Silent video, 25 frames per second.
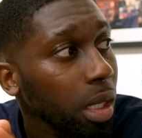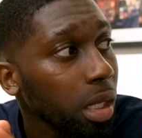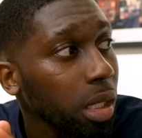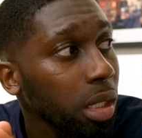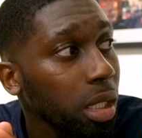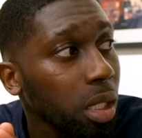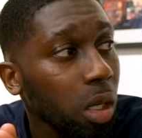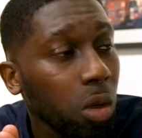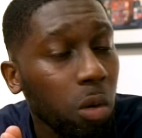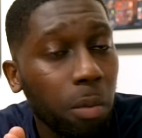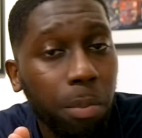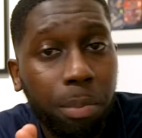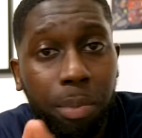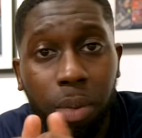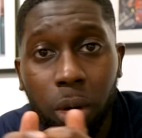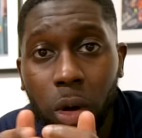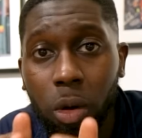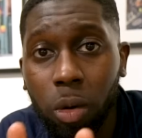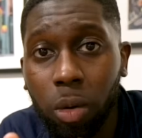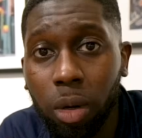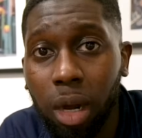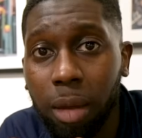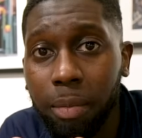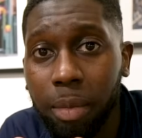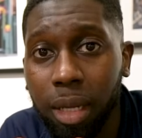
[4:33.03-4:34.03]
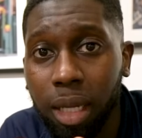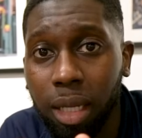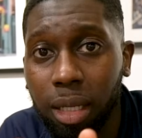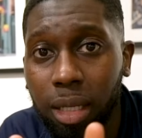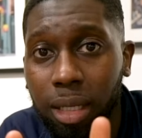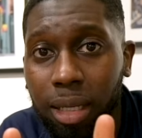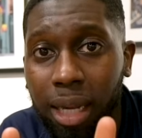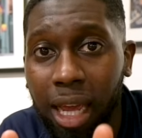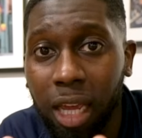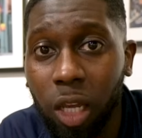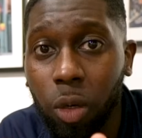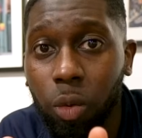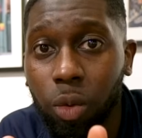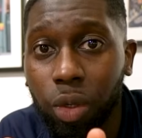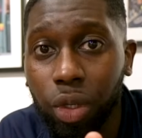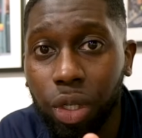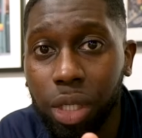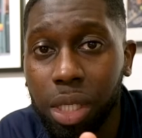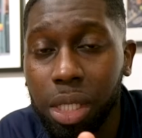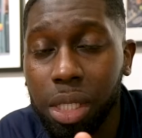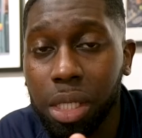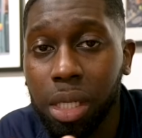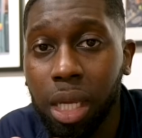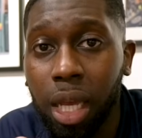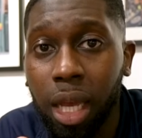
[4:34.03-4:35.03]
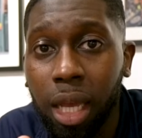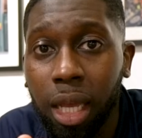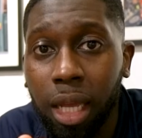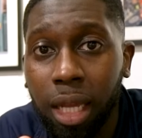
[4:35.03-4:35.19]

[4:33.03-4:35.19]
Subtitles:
So programming languages,